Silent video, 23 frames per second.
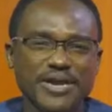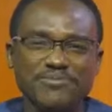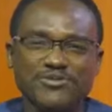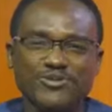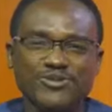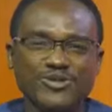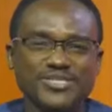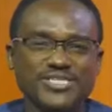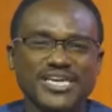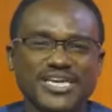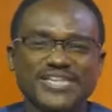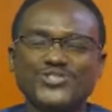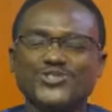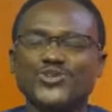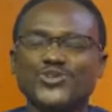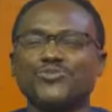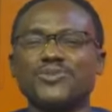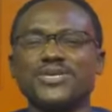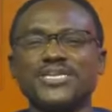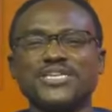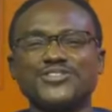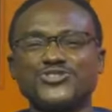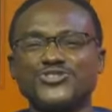because there are so
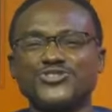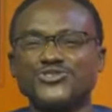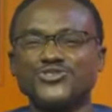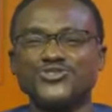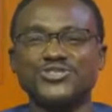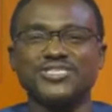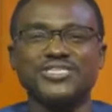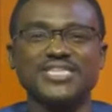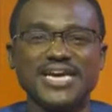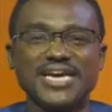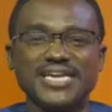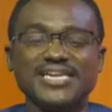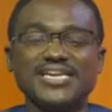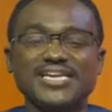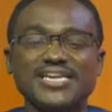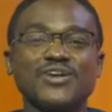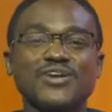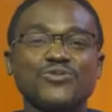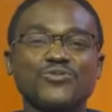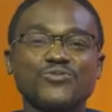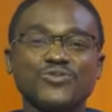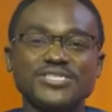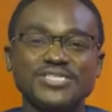many truths that
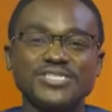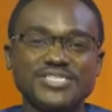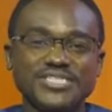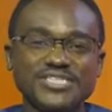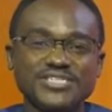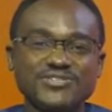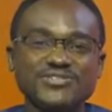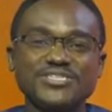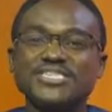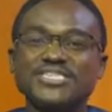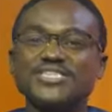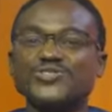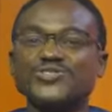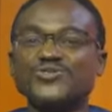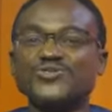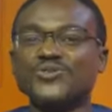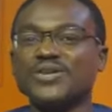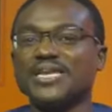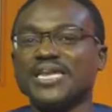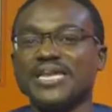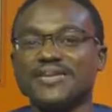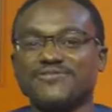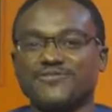we still need to
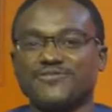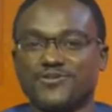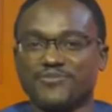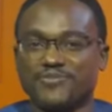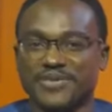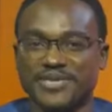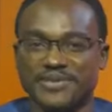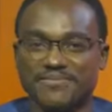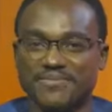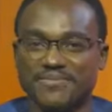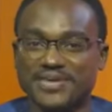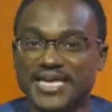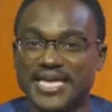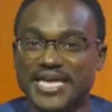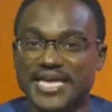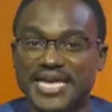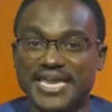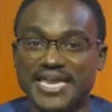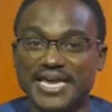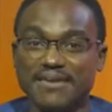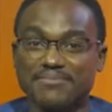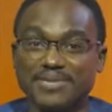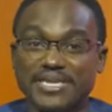learn from him.
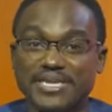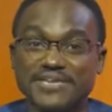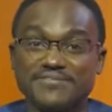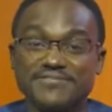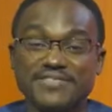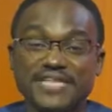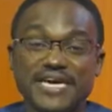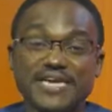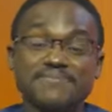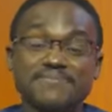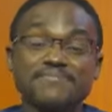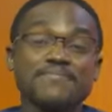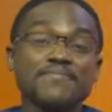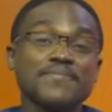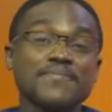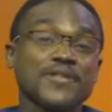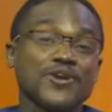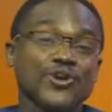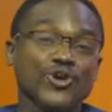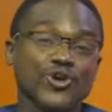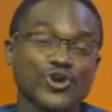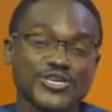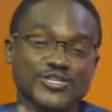And I believe that
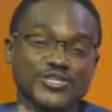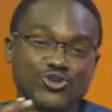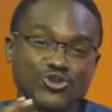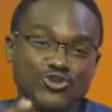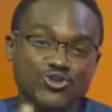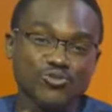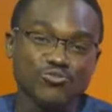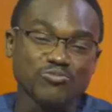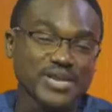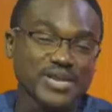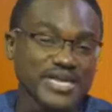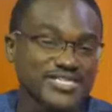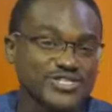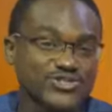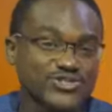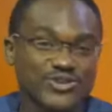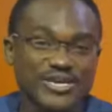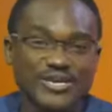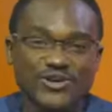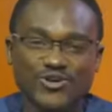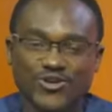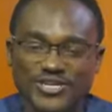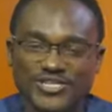God is going to bless you,
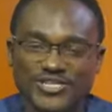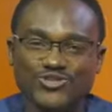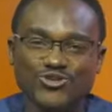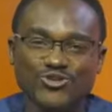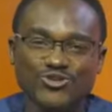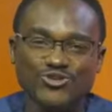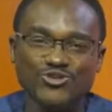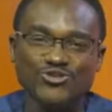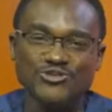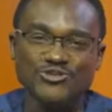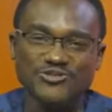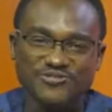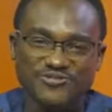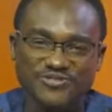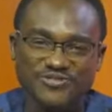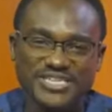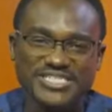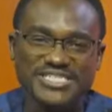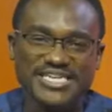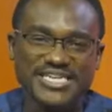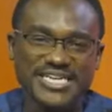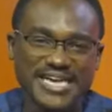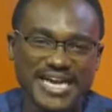and God is going to
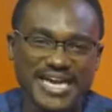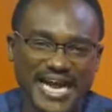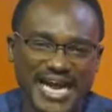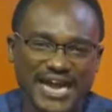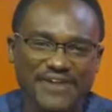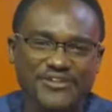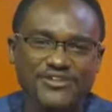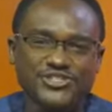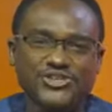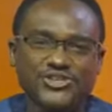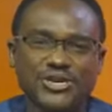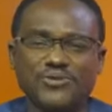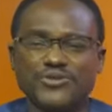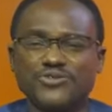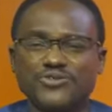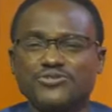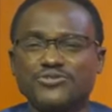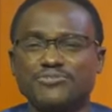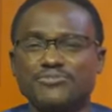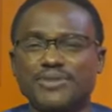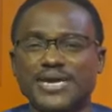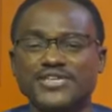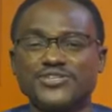refresh and encourage you. I want to
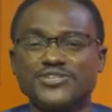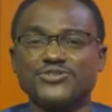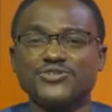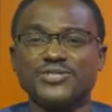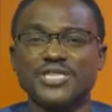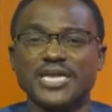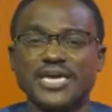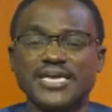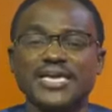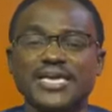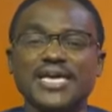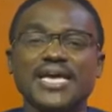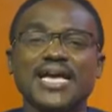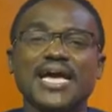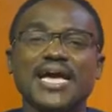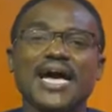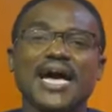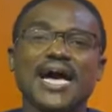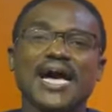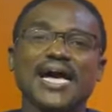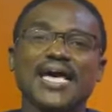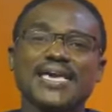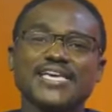remind you that
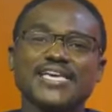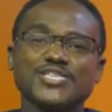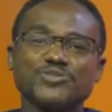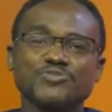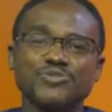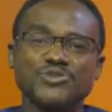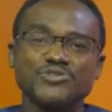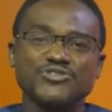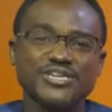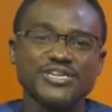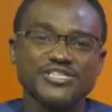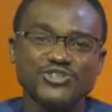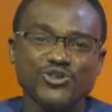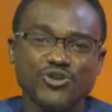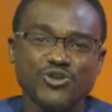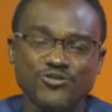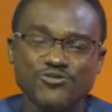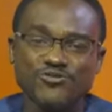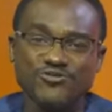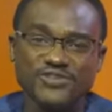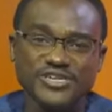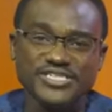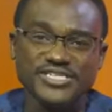our Experience
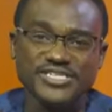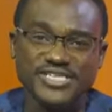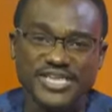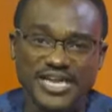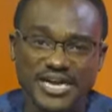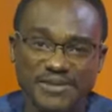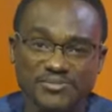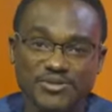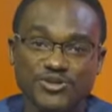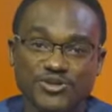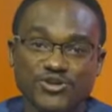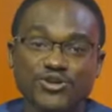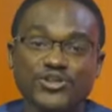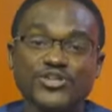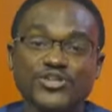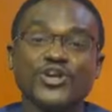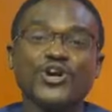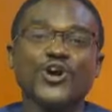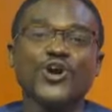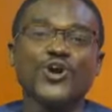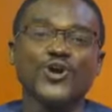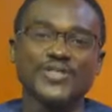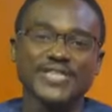Conference is coming on
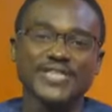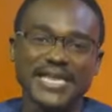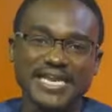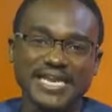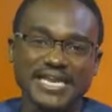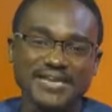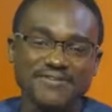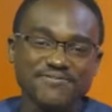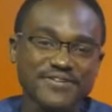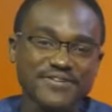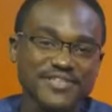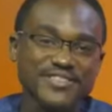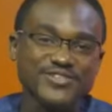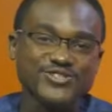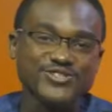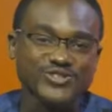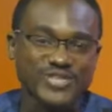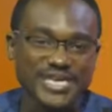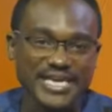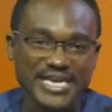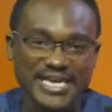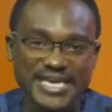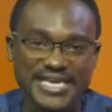the 11th to
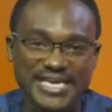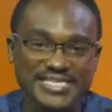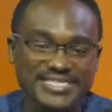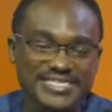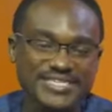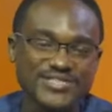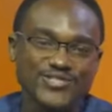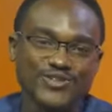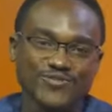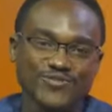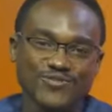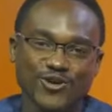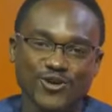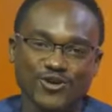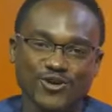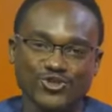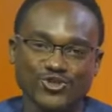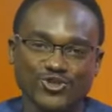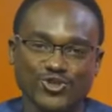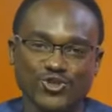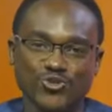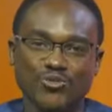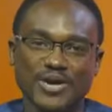the 18th of
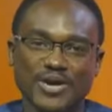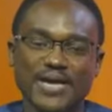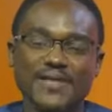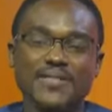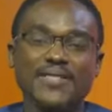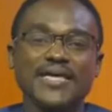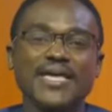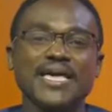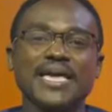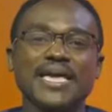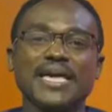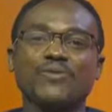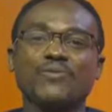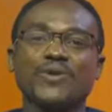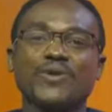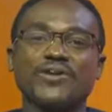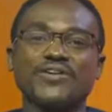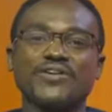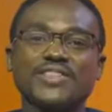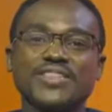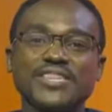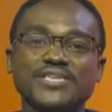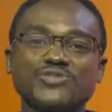October. And one of
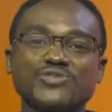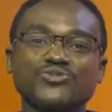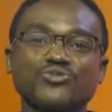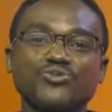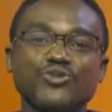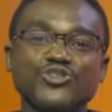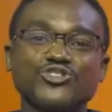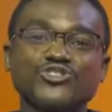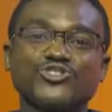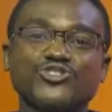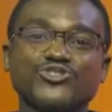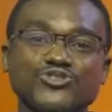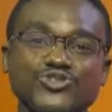the things we want you to